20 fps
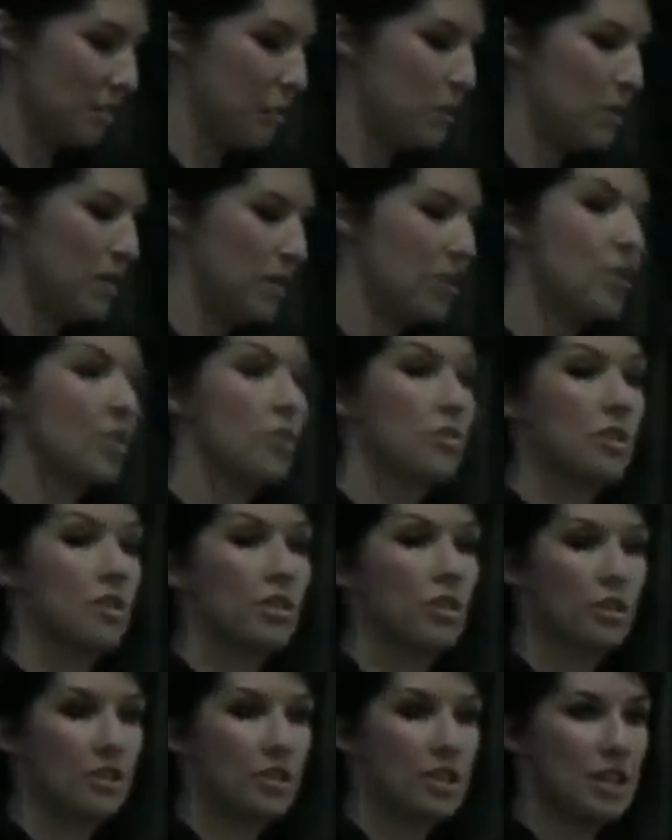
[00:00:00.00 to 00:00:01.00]
while the
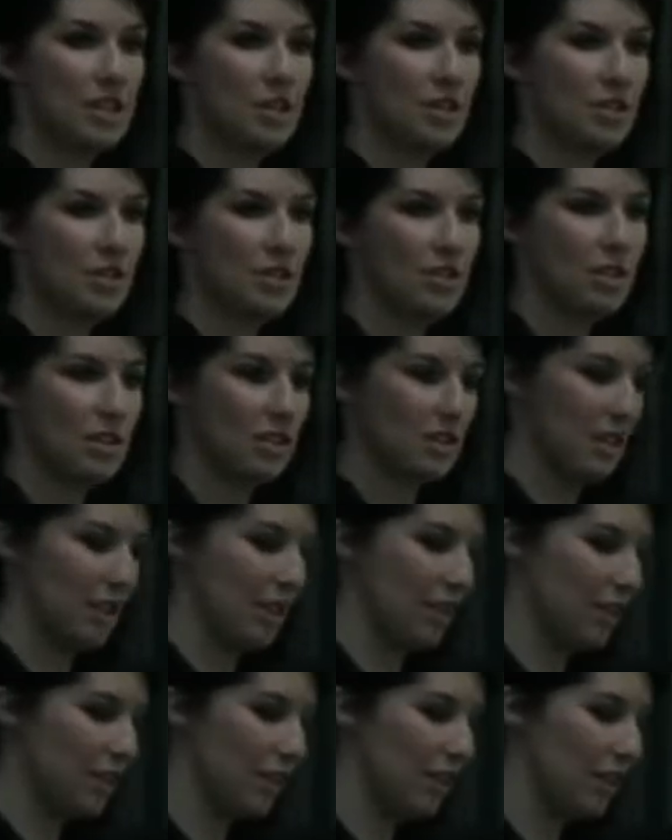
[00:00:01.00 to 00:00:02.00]
character in Special
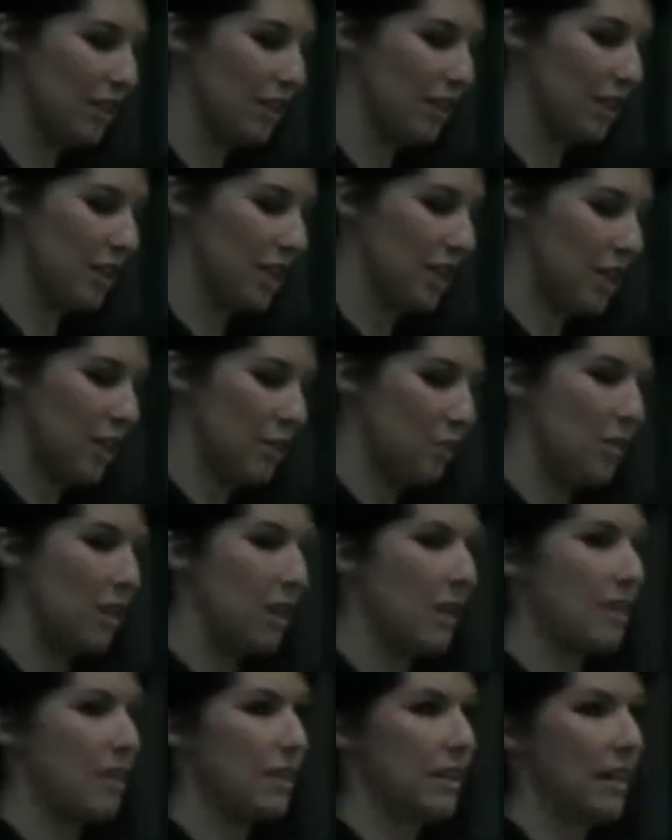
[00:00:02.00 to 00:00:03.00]
Announcements is an
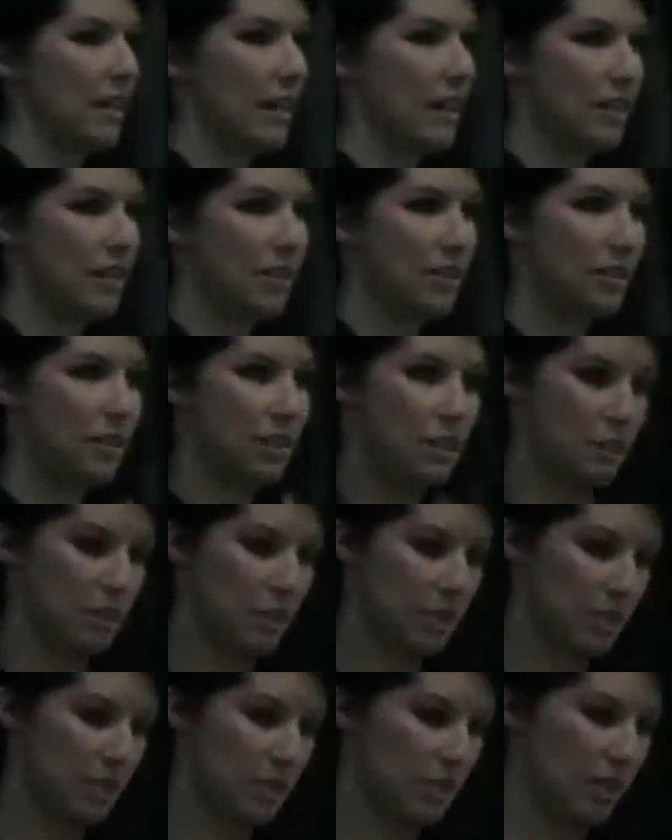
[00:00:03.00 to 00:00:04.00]
esoteric,
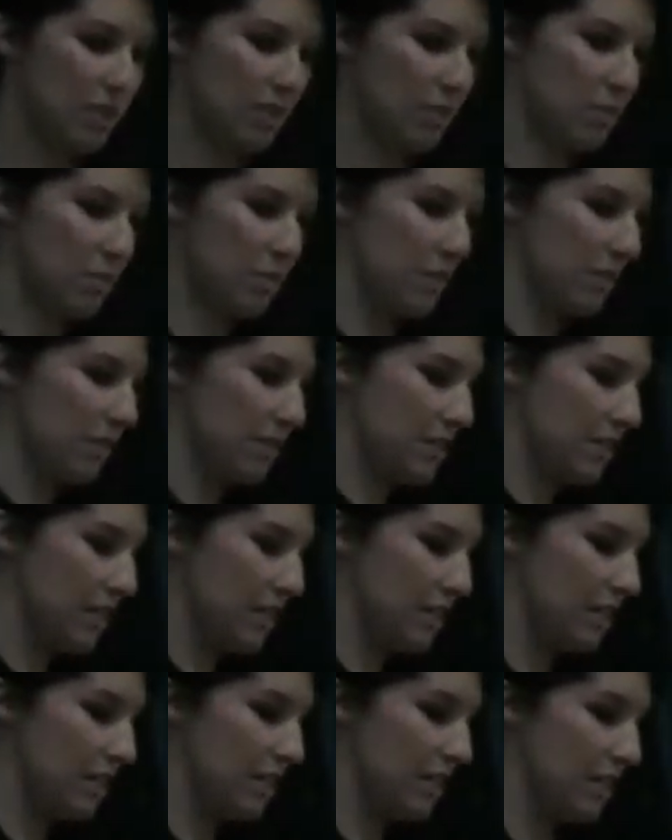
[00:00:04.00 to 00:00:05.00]
introvert
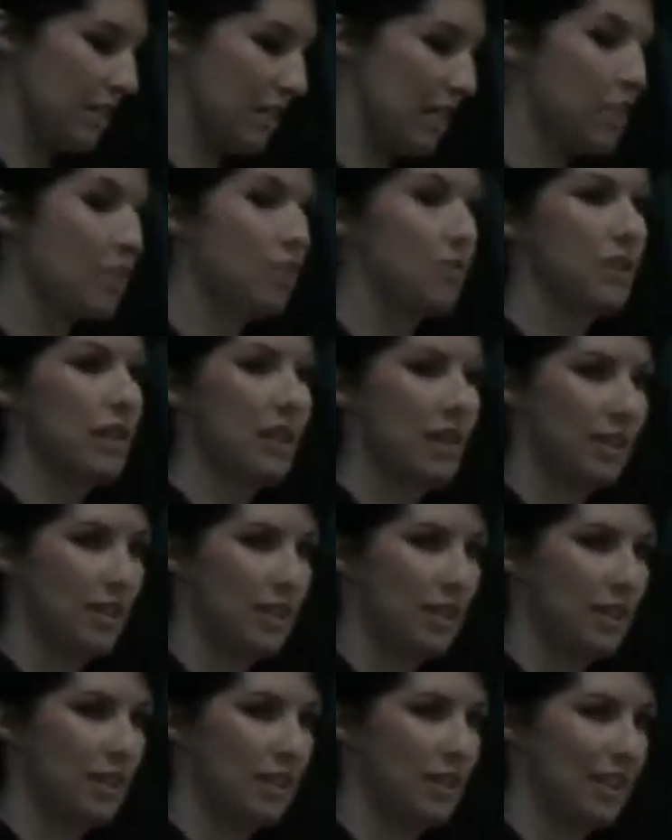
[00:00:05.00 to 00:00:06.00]
character in contact
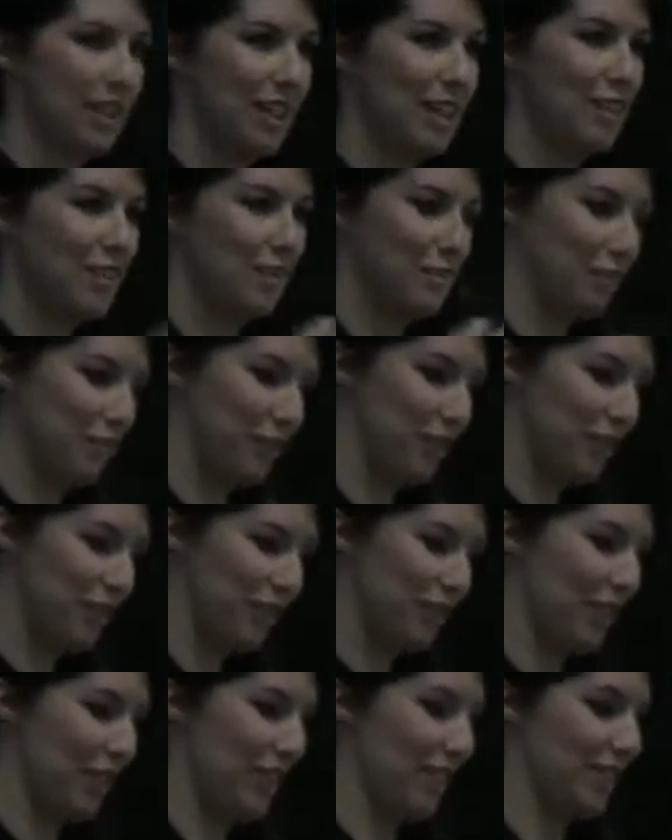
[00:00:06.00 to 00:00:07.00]
with her soul.
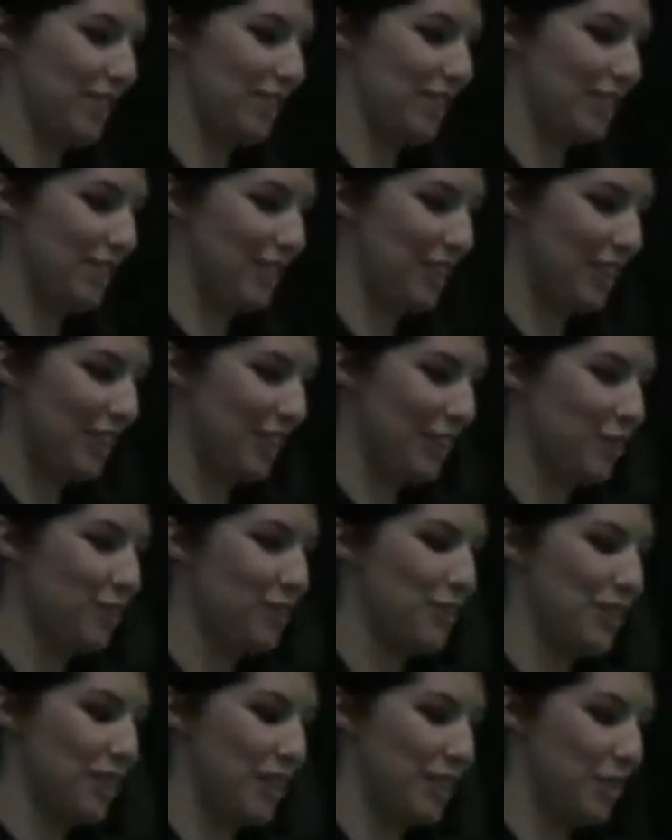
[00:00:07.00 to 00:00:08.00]

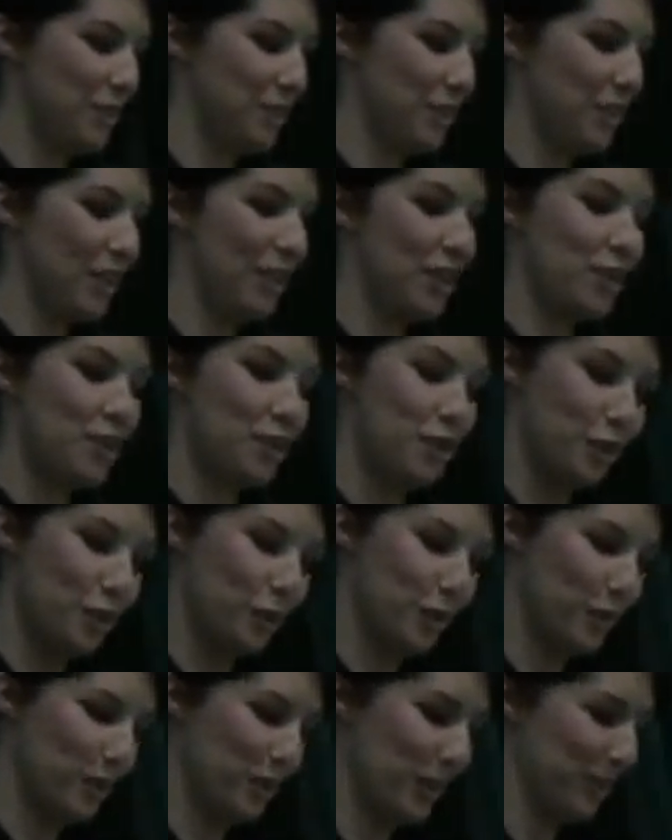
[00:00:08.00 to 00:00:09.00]
I see these two
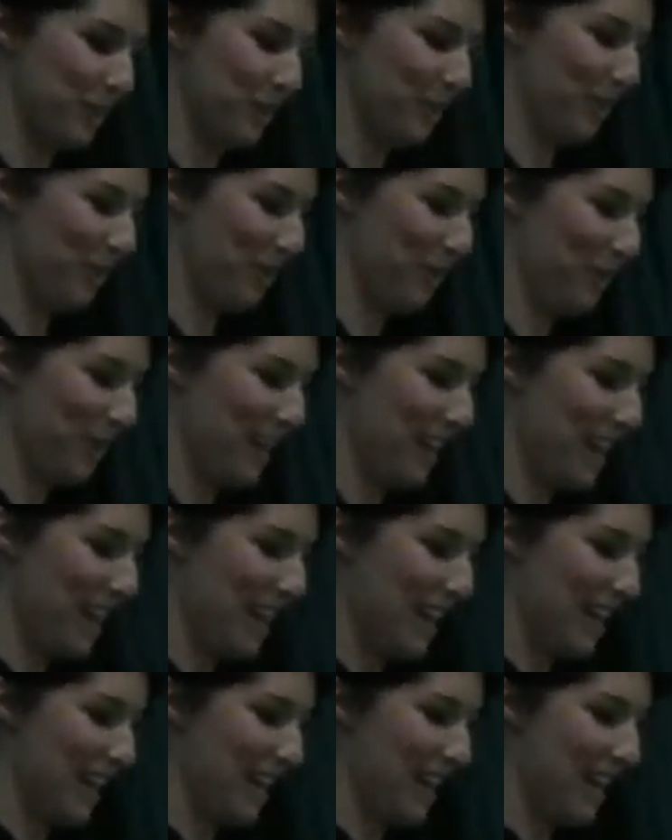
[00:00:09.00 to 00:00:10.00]
personas as
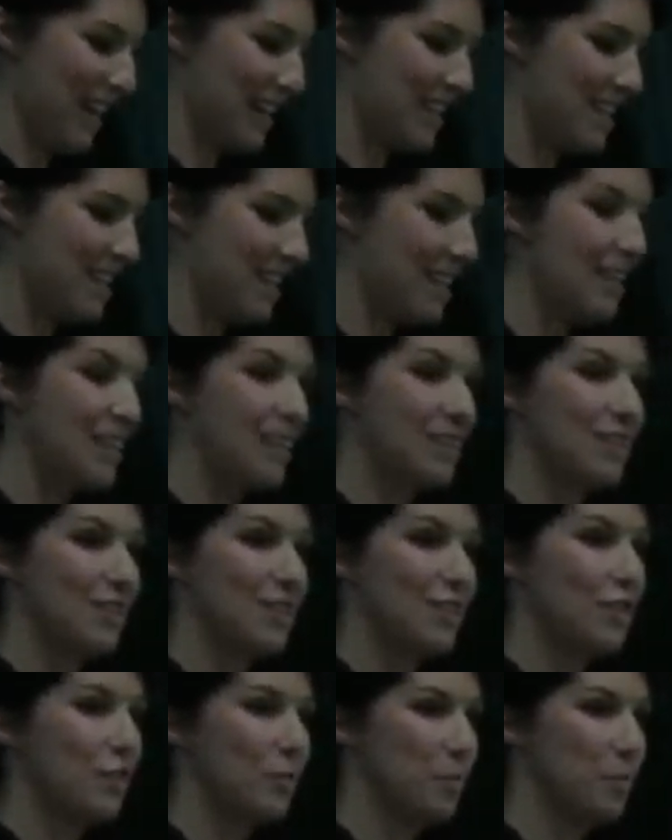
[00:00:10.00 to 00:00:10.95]
part of the same body.